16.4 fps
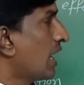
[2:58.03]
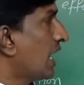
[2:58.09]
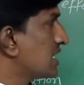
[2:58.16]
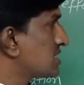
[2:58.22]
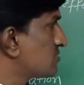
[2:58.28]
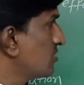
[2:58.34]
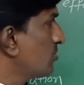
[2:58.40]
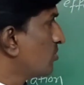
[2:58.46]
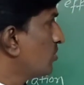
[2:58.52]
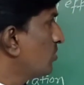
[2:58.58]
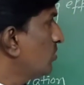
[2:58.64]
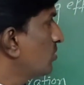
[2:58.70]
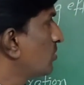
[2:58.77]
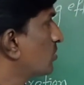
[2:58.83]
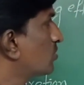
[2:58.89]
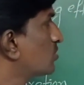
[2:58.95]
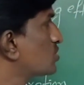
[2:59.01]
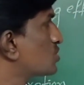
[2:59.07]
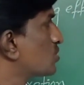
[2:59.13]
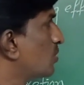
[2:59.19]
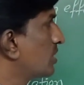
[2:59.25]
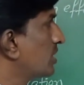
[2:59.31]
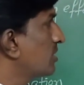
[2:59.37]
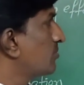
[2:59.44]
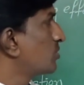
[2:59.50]
As we move to
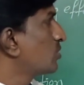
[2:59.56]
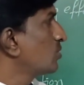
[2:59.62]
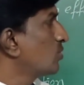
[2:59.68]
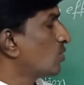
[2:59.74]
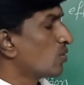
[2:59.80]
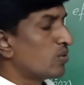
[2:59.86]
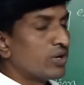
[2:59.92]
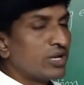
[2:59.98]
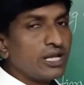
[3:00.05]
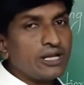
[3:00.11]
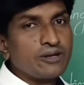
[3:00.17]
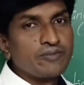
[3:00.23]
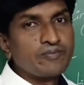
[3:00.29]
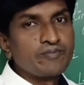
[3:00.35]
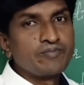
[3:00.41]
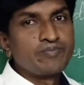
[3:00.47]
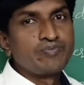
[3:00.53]
sodium to chlorine,